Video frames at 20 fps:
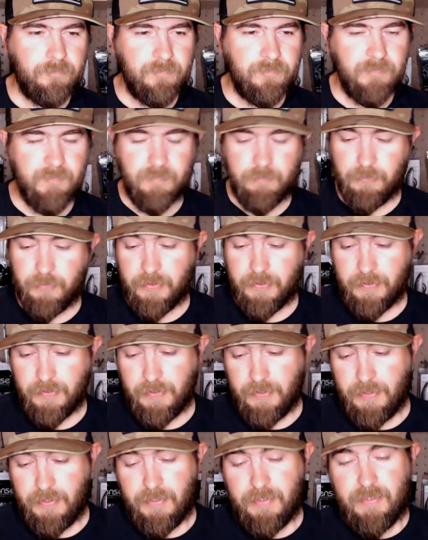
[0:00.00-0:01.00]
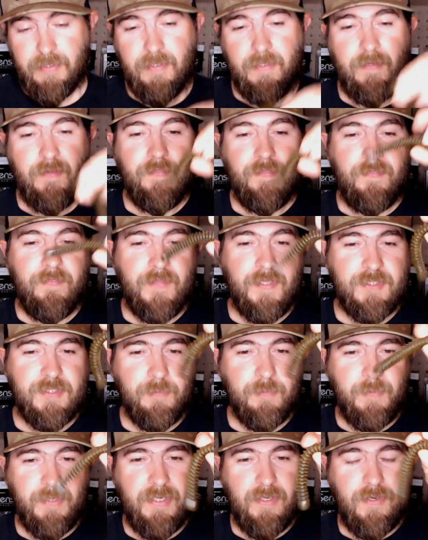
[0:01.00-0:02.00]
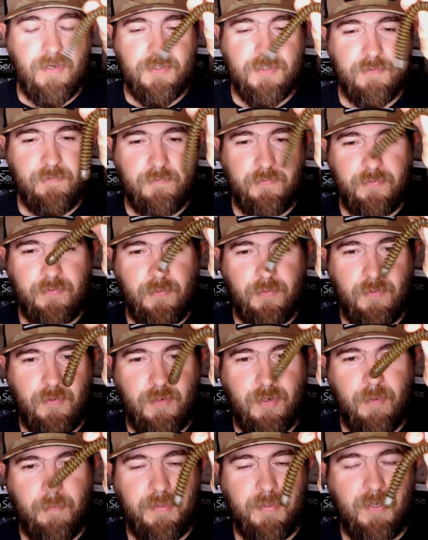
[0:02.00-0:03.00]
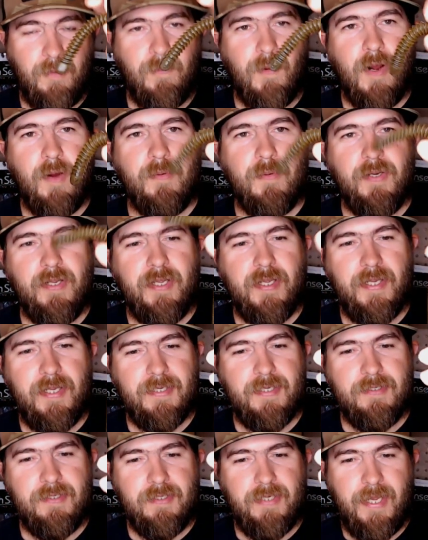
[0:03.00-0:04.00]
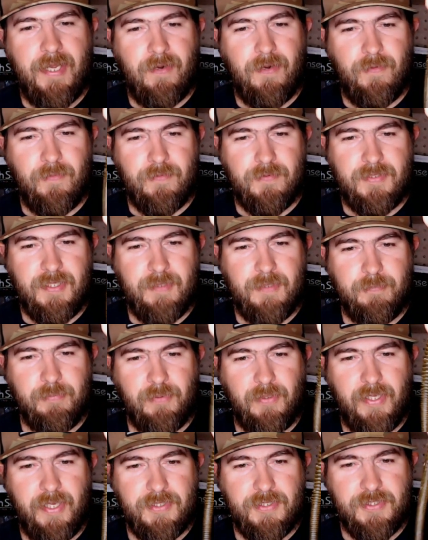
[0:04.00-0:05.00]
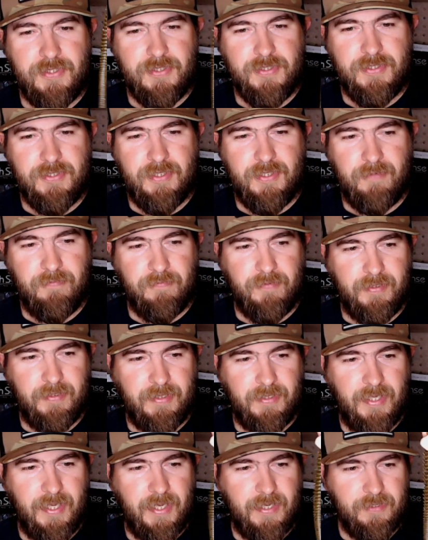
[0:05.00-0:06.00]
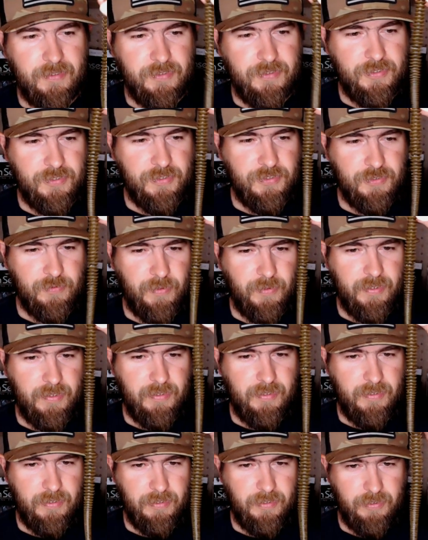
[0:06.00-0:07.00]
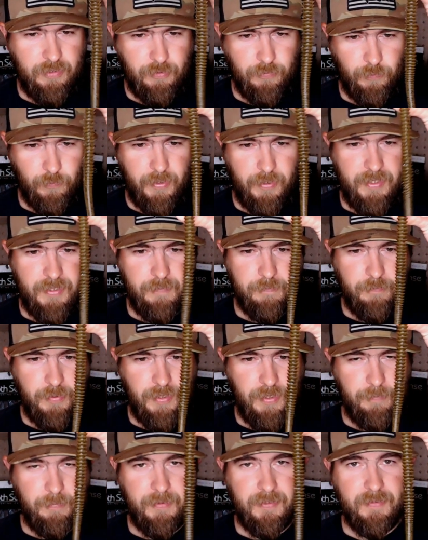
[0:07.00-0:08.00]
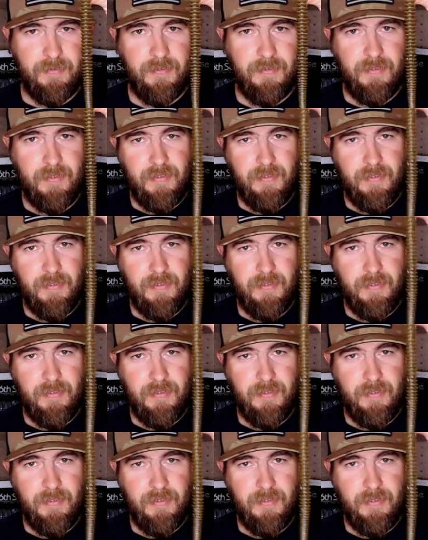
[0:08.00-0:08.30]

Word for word: But that's going to be awesome for throwing on a big wobblehead, out on deep ledges, stuff like that. And it's just straight green pumpkin.